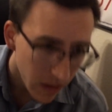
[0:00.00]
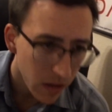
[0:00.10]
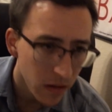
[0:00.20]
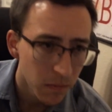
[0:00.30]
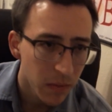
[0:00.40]

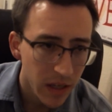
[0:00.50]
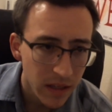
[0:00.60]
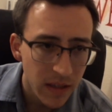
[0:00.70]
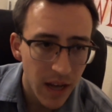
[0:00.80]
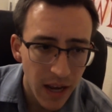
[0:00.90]
here, but
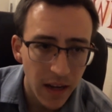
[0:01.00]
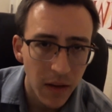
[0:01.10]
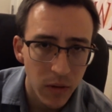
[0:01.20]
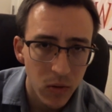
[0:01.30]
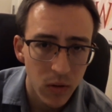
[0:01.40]
he's an 8/8
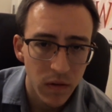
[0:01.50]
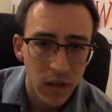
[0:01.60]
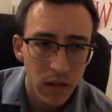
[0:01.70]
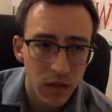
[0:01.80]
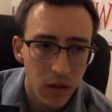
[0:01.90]
with
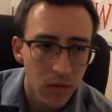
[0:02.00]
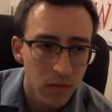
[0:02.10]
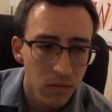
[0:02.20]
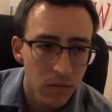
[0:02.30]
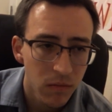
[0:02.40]
swiftness, so
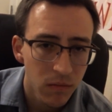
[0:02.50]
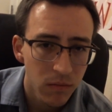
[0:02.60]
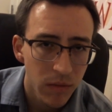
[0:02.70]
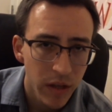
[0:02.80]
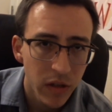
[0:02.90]

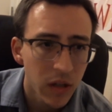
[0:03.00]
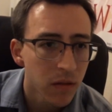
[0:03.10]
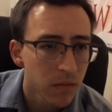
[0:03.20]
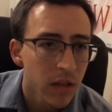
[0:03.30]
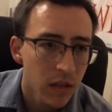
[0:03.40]
he's good.
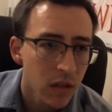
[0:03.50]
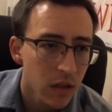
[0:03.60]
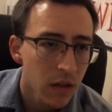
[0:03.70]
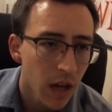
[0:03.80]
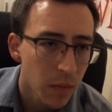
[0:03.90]

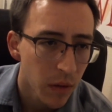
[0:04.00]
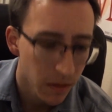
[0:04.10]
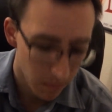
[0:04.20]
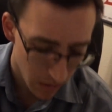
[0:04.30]
I'd play him.